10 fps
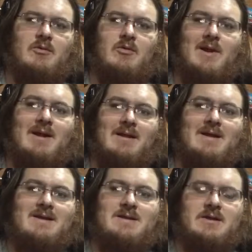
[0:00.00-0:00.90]
gray
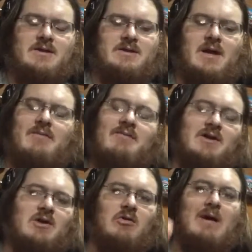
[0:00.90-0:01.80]
lid that's on the top of
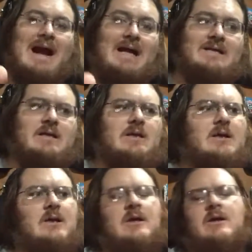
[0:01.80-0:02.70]
it cracked.
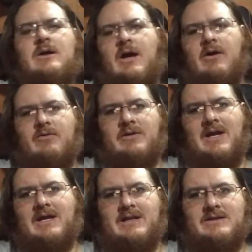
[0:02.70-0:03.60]
I over
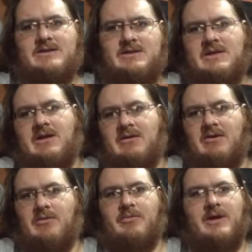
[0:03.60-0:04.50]
tightened it just a
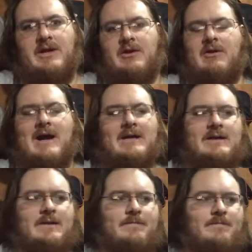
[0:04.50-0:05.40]
little bit and it cracked it.